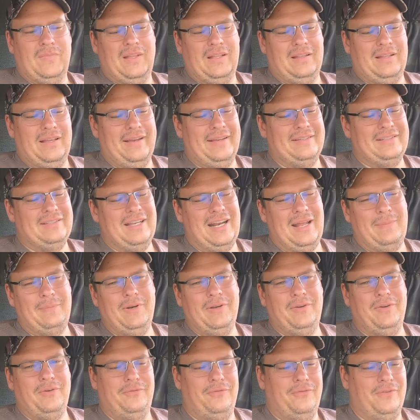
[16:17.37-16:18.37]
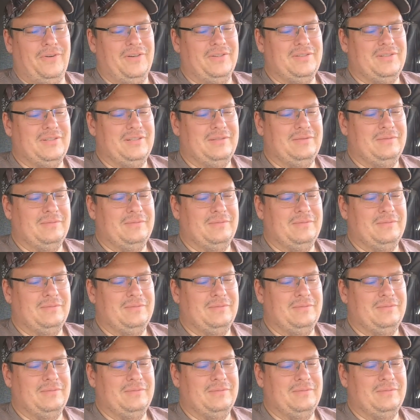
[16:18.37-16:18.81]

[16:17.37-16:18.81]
Like I said, I'm gonna go first.